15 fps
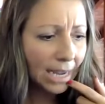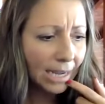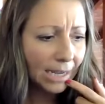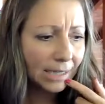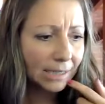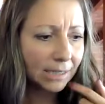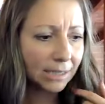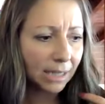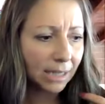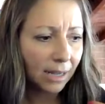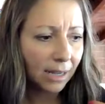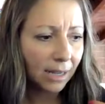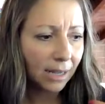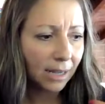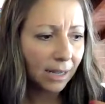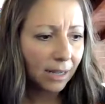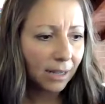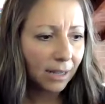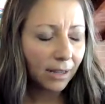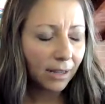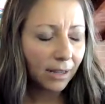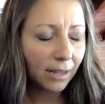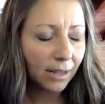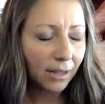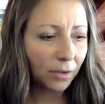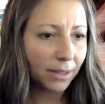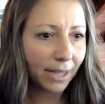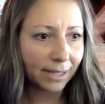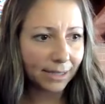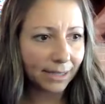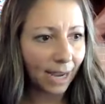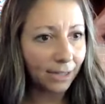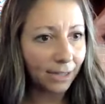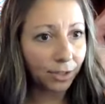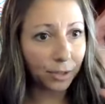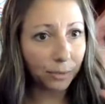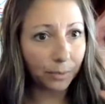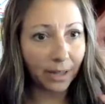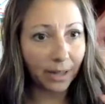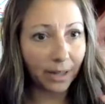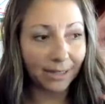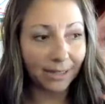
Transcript: And the one thing is, I just